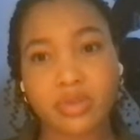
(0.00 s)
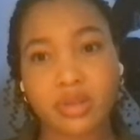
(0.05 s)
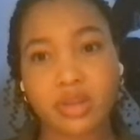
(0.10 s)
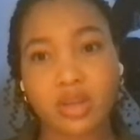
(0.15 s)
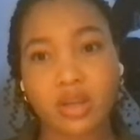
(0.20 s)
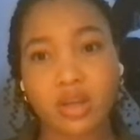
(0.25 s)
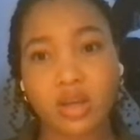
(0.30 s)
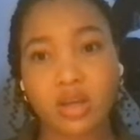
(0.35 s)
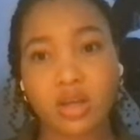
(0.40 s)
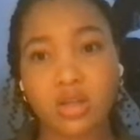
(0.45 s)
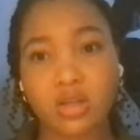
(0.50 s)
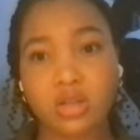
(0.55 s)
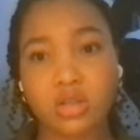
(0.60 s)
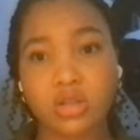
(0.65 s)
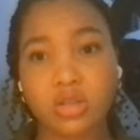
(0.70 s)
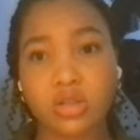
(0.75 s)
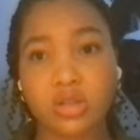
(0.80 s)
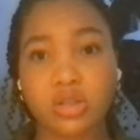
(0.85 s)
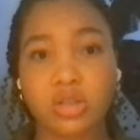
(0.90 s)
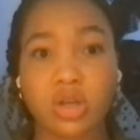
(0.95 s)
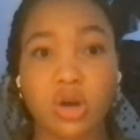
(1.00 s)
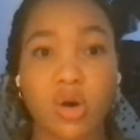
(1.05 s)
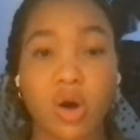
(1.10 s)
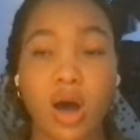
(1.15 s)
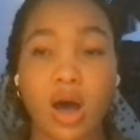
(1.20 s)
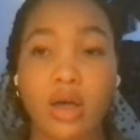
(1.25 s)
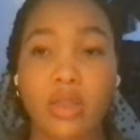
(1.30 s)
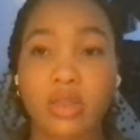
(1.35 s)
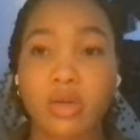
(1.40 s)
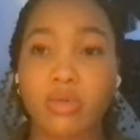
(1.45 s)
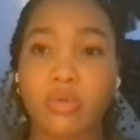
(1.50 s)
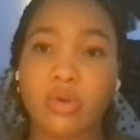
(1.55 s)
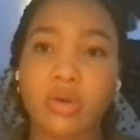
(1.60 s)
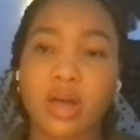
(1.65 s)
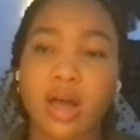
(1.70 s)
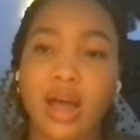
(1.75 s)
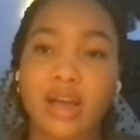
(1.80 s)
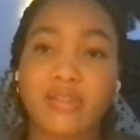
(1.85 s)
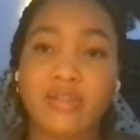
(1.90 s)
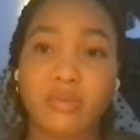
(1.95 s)
yeah so the re-
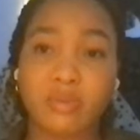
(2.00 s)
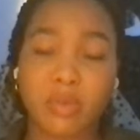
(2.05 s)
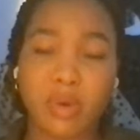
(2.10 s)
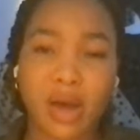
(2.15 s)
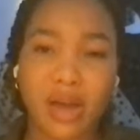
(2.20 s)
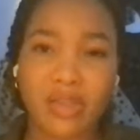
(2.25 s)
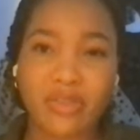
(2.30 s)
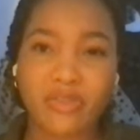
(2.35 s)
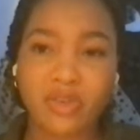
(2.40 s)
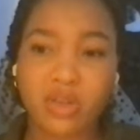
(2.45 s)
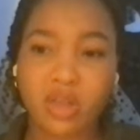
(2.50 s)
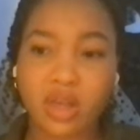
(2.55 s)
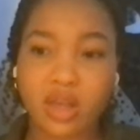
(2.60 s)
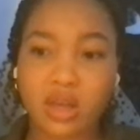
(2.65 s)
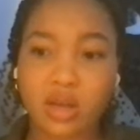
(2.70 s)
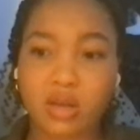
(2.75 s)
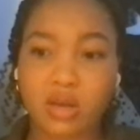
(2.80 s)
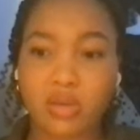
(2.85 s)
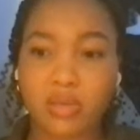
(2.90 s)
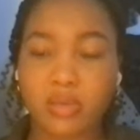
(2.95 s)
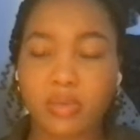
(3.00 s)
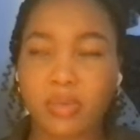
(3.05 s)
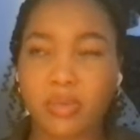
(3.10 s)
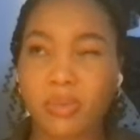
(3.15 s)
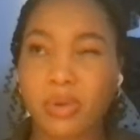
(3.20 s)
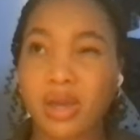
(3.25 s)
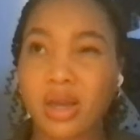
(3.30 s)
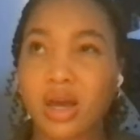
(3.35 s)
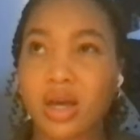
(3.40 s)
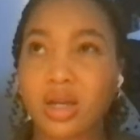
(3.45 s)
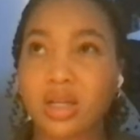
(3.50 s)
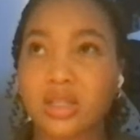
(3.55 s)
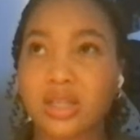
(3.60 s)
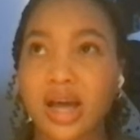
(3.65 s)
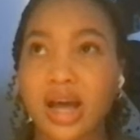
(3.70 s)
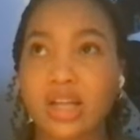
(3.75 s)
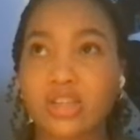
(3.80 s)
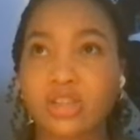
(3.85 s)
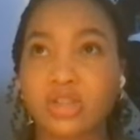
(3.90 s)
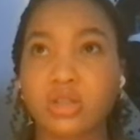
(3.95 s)
I, I feel like being
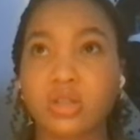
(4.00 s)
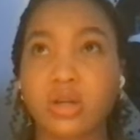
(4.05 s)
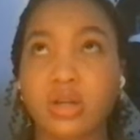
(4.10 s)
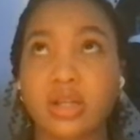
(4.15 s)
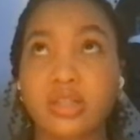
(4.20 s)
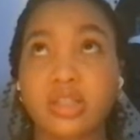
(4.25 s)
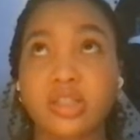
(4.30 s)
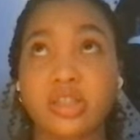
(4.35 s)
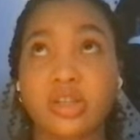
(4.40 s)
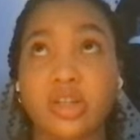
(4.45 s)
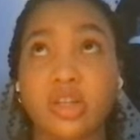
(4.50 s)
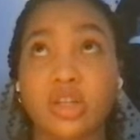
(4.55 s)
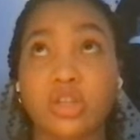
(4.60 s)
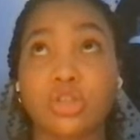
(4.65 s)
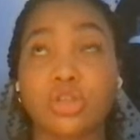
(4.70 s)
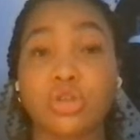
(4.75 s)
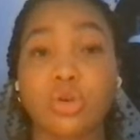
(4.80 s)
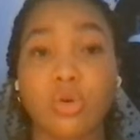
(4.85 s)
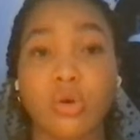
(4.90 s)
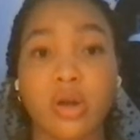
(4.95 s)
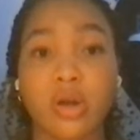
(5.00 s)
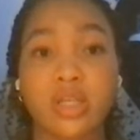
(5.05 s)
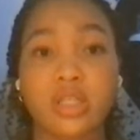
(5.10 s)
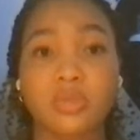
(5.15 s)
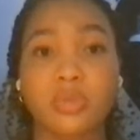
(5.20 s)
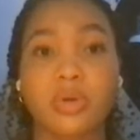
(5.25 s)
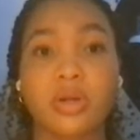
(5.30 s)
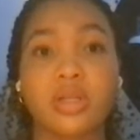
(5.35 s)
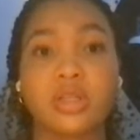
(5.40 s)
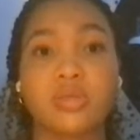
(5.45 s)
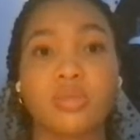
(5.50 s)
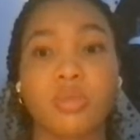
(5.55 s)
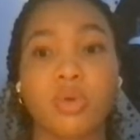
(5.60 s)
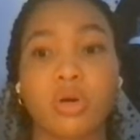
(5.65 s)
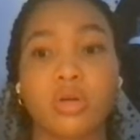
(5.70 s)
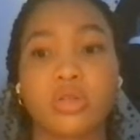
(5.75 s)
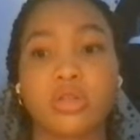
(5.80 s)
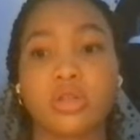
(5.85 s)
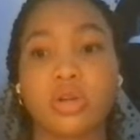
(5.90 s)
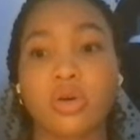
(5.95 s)
unattached is not necessarily a choice but it's
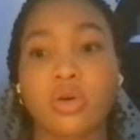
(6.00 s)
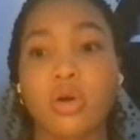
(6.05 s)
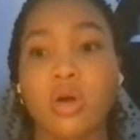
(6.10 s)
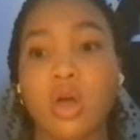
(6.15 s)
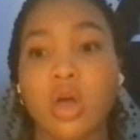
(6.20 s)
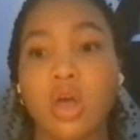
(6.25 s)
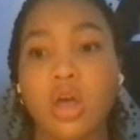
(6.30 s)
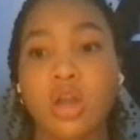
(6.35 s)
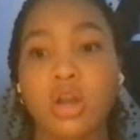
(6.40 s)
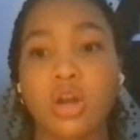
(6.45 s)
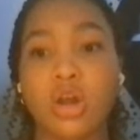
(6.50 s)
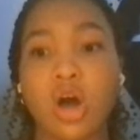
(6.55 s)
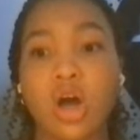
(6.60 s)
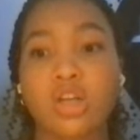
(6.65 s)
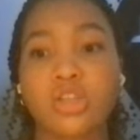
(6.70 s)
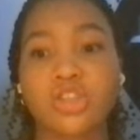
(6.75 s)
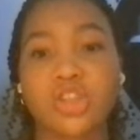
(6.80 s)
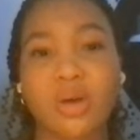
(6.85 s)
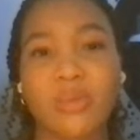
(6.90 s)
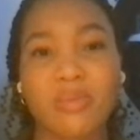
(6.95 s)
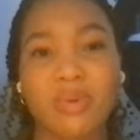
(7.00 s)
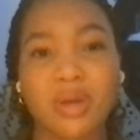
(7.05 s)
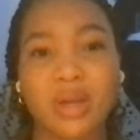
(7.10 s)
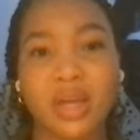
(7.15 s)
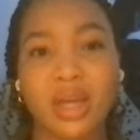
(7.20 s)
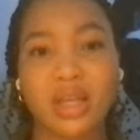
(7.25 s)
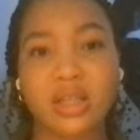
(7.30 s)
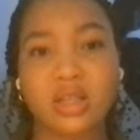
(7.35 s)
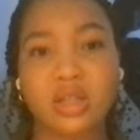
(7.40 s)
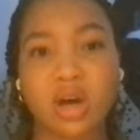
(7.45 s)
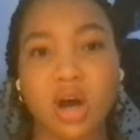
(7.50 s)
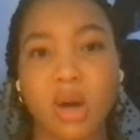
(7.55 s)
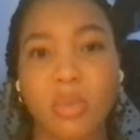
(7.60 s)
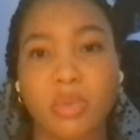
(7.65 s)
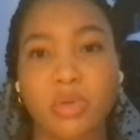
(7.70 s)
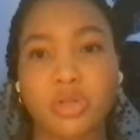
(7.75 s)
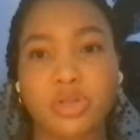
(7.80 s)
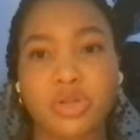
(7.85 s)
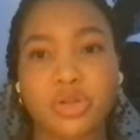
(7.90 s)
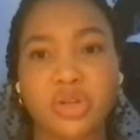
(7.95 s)
more so not jumping into
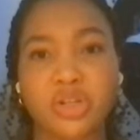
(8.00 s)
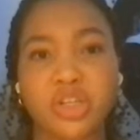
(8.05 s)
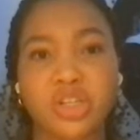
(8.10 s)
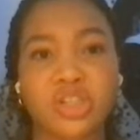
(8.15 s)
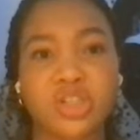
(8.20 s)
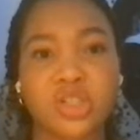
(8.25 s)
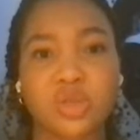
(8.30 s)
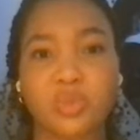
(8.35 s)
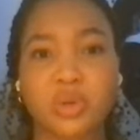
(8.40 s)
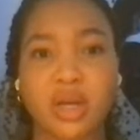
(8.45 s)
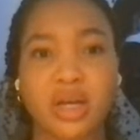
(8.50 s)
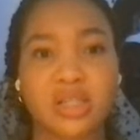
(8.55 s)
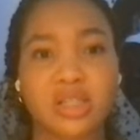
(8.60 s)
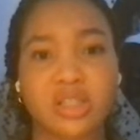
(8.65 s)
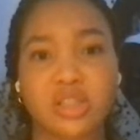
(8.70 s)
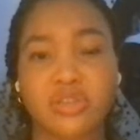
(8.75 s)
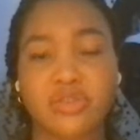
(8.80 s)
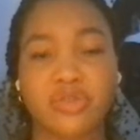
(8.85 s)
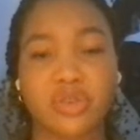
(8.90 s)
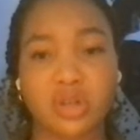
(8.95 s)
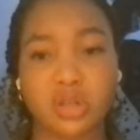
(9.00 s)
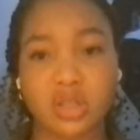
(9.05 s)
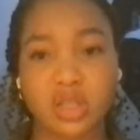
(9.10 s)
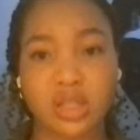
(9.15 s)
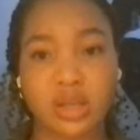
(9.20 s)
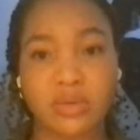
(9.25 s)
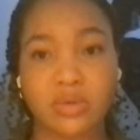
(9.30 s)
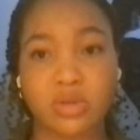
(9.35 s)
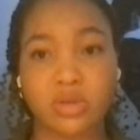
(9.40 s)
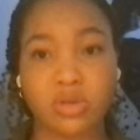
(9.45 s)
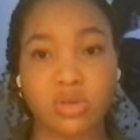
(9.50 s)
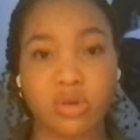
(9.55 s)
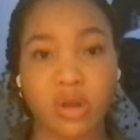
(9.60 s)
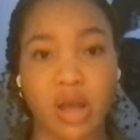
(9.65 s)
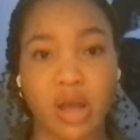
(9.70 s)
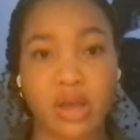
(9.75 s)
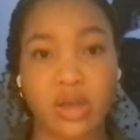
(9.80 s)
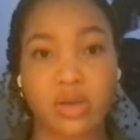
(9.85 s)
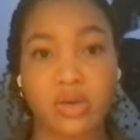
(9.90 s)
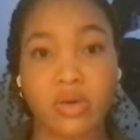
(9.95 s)
opportunity just because it's the first thing that was thrown
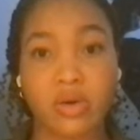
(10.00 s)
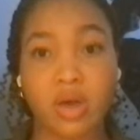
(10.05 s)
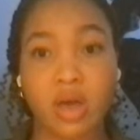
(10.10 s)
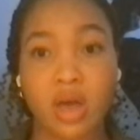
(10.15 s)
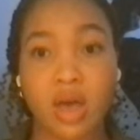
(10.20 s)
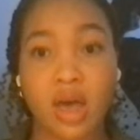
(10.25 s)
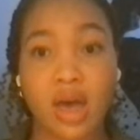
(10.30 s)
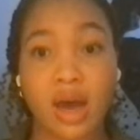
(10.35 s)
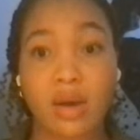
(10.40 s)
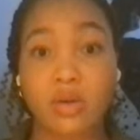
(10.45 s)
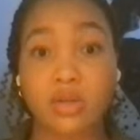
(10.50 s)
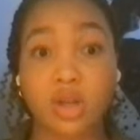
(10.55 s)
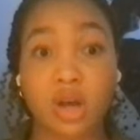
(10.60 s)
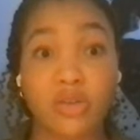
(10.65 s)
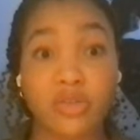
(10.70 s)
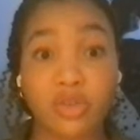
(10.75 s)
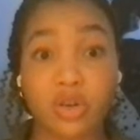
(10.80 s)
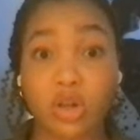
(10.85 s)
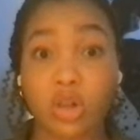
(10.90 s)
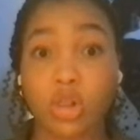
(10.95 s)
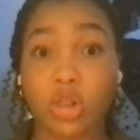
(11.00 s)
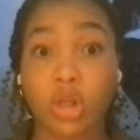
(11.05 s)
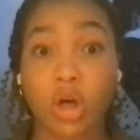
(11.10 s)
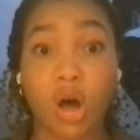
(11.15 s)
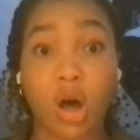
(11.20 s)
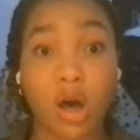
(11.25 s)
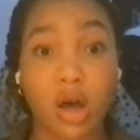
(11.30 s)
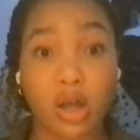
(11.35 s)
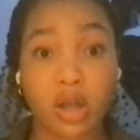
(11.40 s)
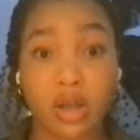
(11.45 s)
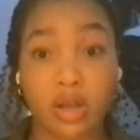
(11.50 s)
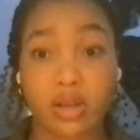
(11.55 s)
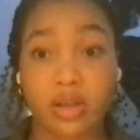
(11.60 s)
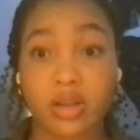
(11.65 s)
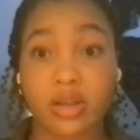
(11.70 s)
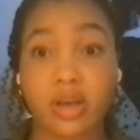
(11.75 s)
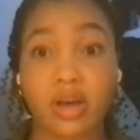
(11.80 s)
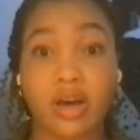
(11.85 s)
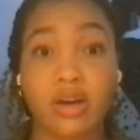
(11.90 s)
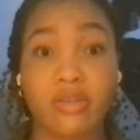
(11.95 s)
at you. I was offered a lot
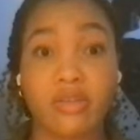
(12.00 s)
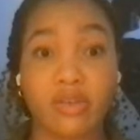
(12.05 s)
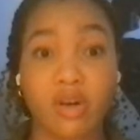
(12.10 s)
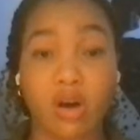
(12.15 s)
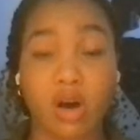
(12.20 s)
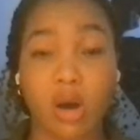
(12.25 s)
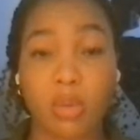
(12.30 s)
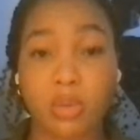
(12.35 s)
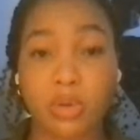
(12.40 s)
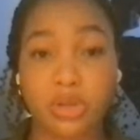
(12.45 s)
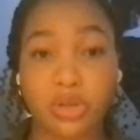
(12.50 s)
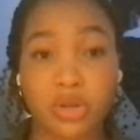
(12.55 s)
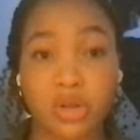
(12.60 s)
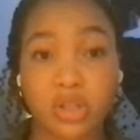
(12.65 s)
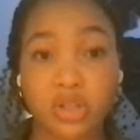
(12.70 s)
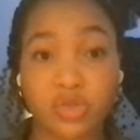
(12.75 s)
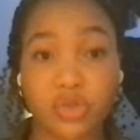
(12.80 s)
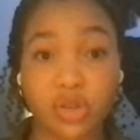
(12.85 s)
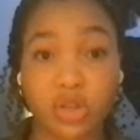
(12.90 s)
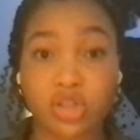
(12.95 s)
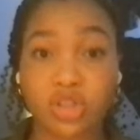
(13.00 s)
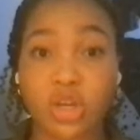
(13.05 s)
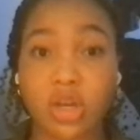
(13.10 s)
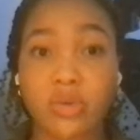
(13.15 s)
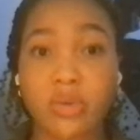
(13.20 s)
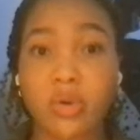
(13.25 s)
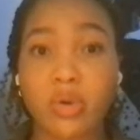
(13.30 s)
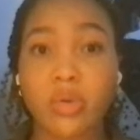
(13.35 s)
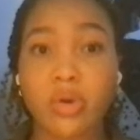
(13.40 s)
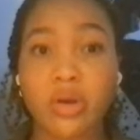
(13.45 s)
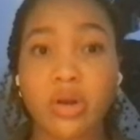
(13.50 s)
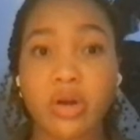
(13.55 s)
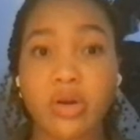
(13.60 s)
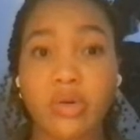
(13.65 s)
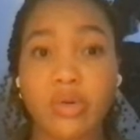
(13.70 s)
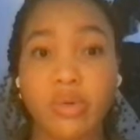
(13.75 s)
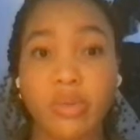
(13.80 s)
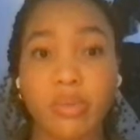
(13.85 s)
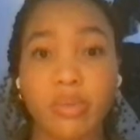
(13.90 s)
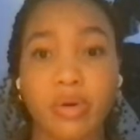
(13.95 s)
of opportunities for the January
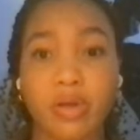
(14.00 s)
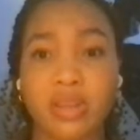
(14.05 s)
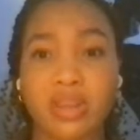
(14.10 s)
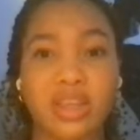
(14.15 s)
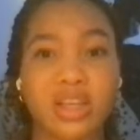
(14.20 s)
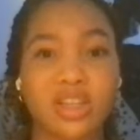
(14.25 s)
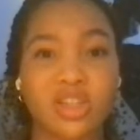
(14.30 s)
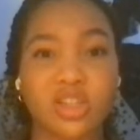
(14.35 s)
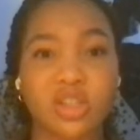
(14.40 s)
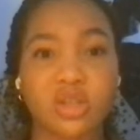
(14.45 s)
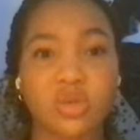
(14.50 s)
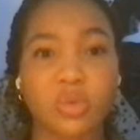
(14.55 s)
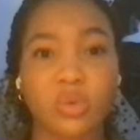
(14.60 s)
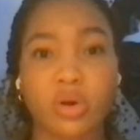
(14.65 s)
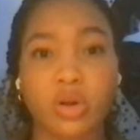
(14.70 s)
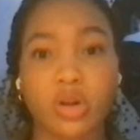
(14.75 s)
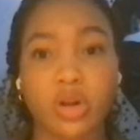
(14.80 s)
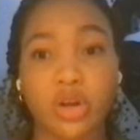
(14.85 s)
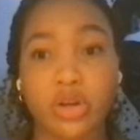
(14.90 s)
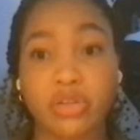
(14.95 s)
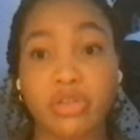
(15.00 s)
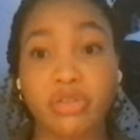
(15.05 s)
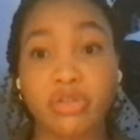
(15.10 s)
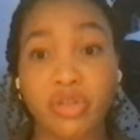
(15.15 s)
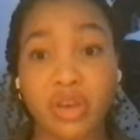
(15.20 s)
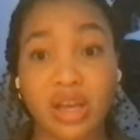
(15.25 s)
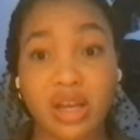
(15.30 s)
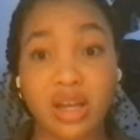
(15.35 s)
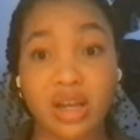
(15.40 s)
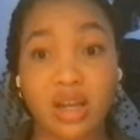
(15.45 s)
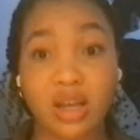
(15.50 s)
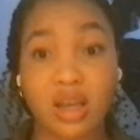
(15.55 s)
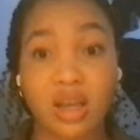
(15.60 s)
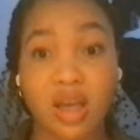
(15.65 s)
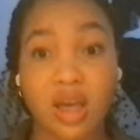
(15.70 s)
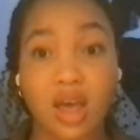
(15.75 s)
window, but they just weren't a good fit.